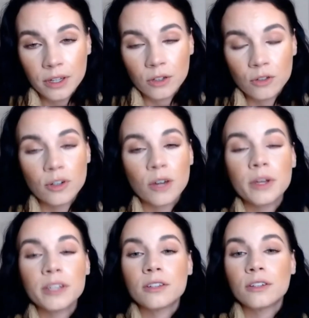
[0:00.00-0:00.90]
do not
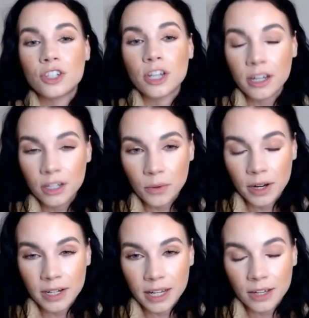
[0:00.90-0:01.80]
wait till
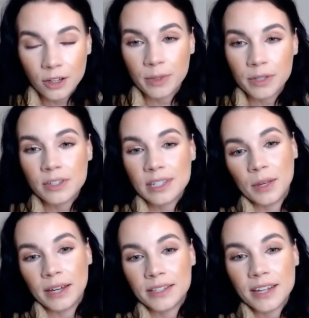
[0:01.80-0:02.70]
January to get your business
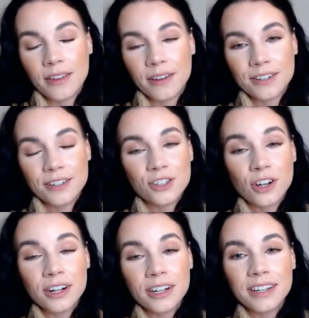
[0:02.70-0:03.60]
plan together.
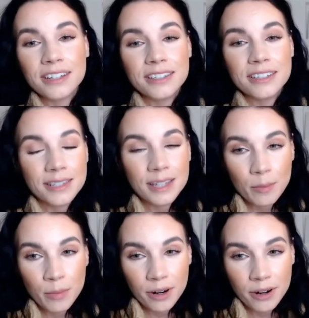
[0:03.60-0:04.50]
Start it in
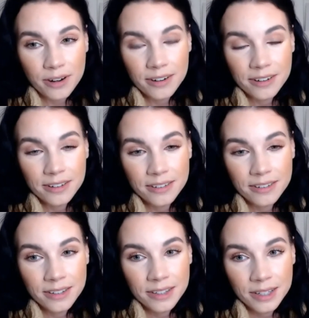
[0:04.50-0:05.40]
December,
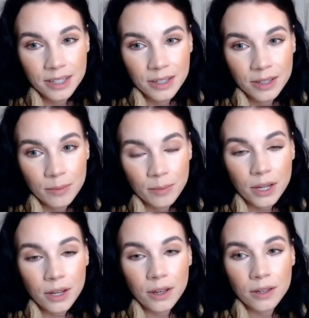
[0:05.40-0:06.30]

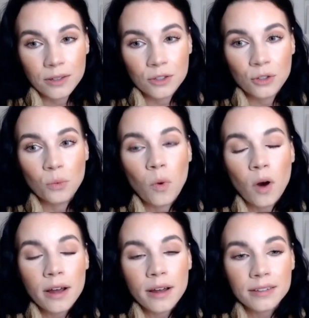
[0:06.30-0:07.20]
because you
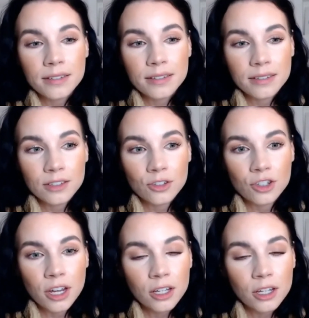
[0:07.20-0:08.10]
want
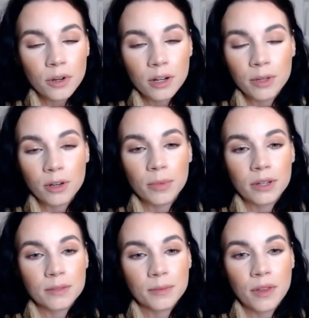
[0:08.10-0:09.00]
January to be your
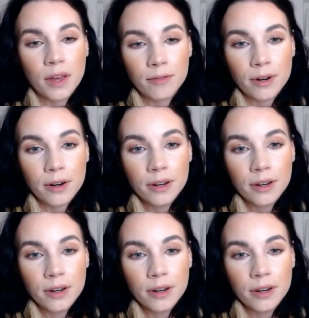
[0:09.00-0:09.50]
biggest month ever.